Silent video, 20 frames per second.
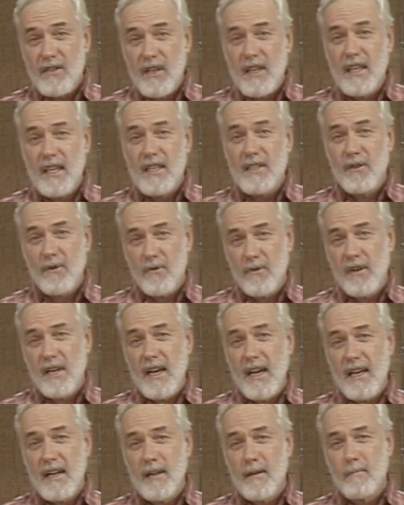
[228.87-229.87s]
that he's
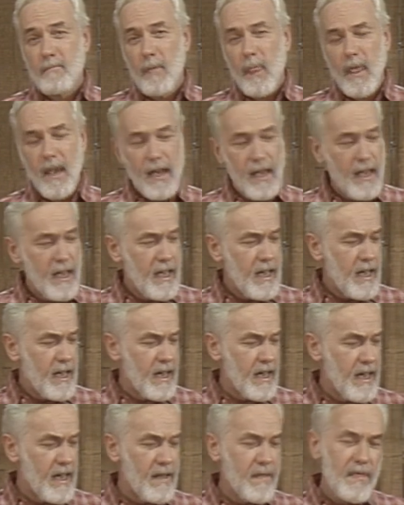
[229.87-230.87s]
created.
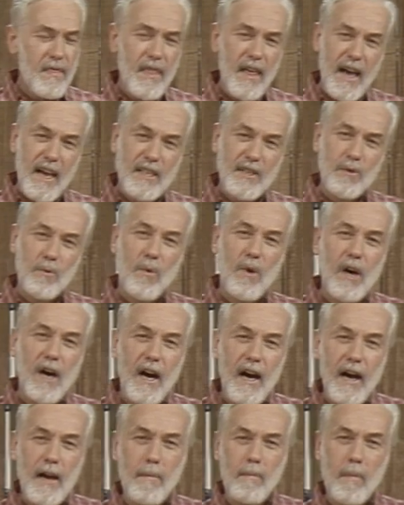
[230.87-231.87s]
And that's
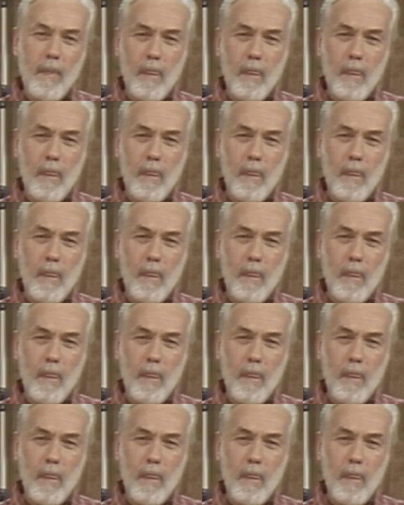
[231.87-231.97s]
why